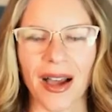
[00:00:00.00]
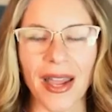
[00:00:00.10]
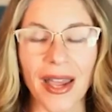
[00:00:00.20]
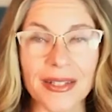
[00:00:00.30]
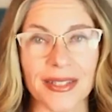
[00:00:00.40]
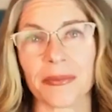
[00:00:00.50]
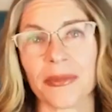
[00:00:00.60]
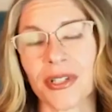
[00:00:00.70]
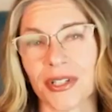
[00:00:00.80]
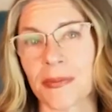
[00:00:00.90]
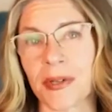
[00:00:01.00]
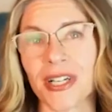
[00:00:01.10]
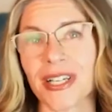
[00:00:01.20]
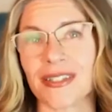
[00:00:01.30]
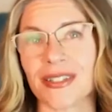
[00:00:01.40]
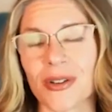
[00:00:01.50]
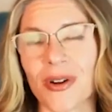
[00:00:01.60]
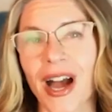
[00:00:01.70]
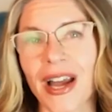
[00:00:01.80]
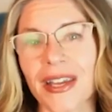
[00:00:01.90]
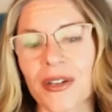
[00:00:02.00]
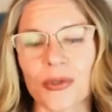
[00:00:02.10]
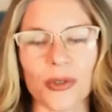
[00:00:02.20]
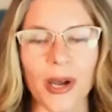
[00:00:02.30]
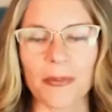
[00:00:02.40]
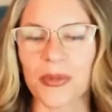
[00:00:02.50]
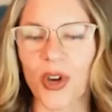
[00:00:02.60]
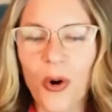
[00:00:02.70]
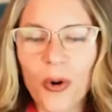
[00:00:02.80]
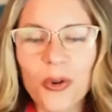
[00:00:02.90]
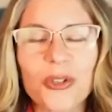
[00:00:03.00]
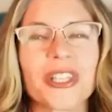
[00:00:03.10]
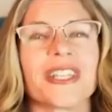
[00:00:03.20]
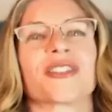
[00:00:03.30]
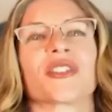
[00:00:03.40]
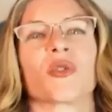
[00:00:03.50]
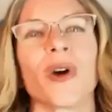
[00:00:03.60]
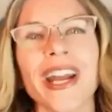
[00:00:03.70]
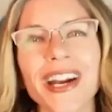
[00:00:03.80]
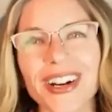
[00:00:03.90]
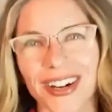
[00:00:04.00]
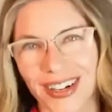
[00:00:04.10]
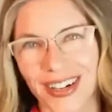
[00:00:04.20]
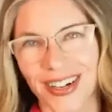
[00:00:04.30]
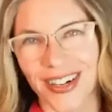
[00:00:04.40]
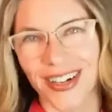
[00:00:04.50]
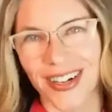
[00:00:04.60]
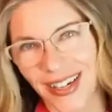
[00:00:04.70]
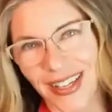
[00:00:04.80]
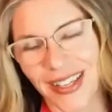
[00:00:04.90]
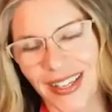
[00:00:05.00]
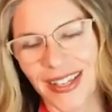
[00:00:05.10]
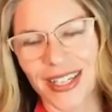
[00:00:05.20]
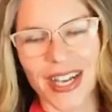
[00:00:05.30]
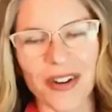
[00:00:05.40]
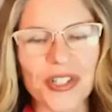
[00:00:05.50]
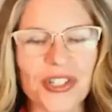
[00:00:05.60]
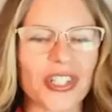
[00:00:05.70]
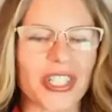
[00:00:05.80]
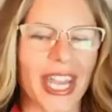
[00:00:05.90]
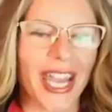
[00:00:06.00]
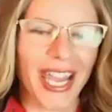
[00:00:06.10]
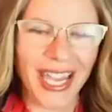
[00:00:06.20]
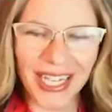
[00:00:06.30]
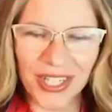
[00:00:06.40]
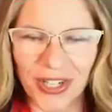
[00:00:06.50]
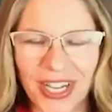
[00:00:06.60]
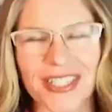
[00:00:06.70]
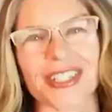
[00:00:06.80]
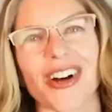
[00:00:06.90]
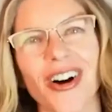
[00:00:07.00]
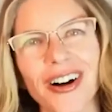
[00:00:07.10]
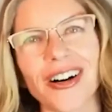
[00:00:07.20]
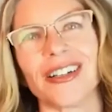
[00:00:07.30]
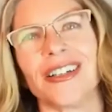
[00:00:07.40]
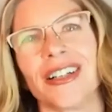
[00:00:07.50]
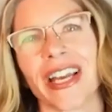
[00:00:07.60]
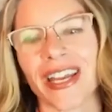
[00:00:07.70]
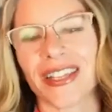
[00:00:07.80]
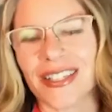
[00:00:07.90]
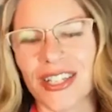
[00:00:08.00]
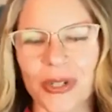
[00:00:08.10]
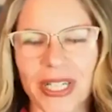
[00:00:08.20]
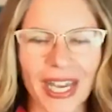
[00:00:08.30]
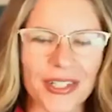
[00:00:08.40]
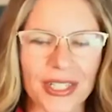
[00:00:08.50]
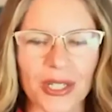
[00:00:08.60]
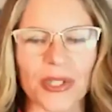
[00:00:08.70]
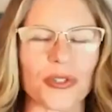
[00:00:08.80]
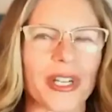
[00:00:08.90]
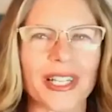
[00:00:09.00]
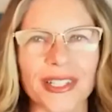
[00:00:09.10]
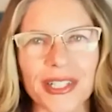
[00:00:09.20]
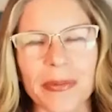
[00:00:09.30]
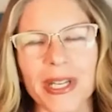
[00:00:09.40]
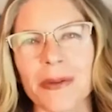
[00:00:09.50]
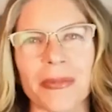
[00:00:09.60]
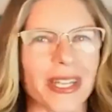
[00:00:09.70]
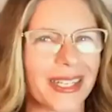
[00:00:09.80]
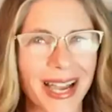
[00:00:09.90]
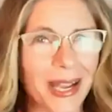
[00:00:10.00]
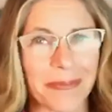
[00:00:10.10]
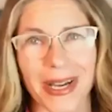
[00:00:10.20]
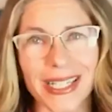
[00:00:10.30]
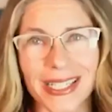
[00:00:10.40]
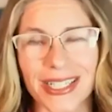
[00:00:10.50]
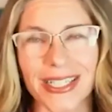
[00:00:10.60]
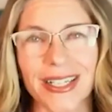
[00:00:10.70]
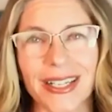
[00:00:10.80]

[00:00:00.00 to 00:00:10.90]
I had a similar experience. So I grew up totally square, never took any drugs at all. And, occasionally would drink a little bit, but not much.